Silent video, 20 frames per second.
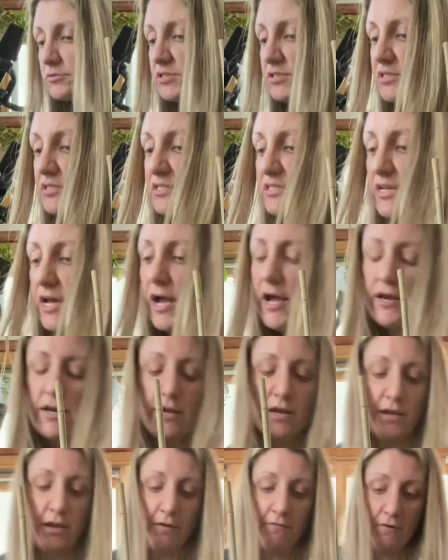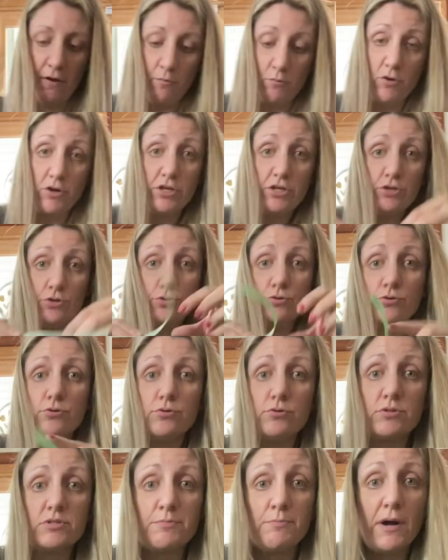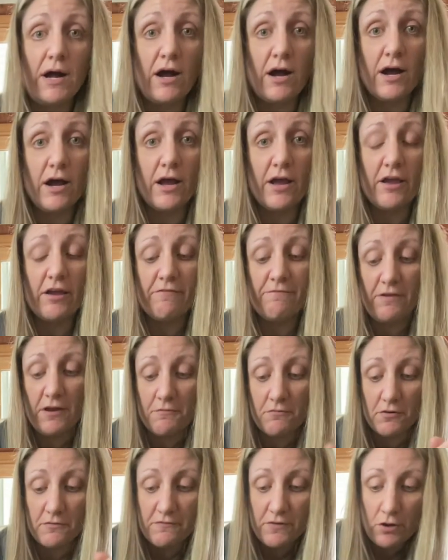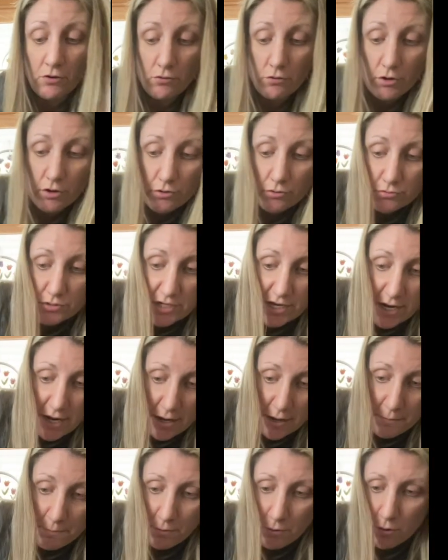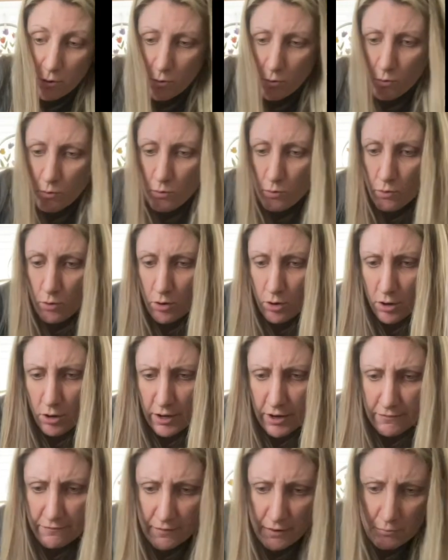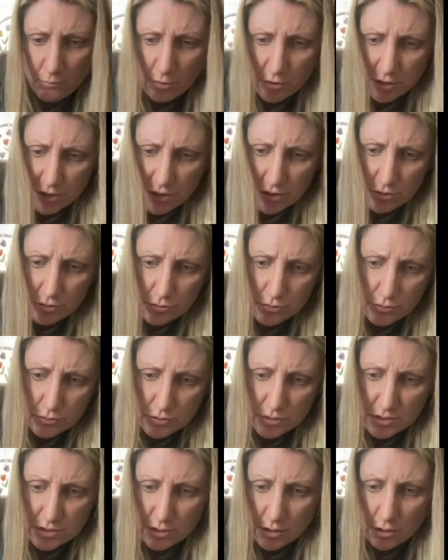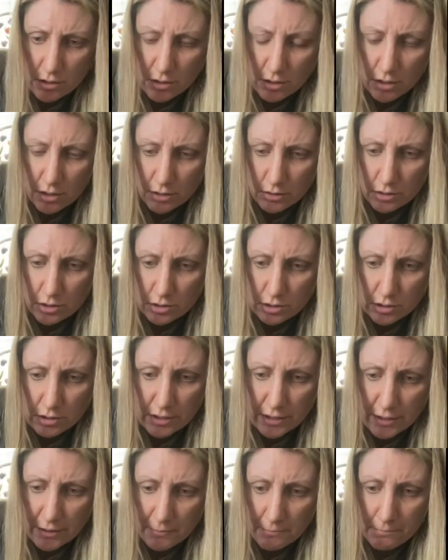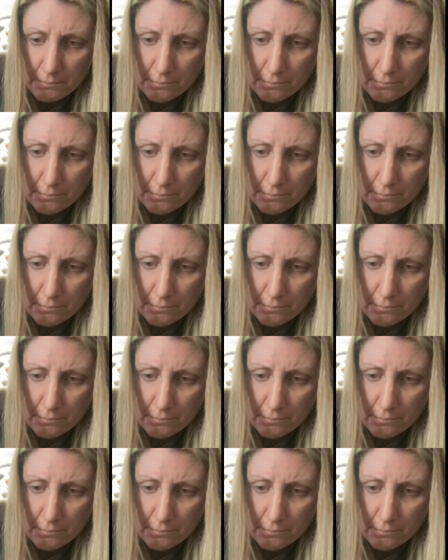deciding if I want to use my favorite Velcro tape or if I want to use a clip.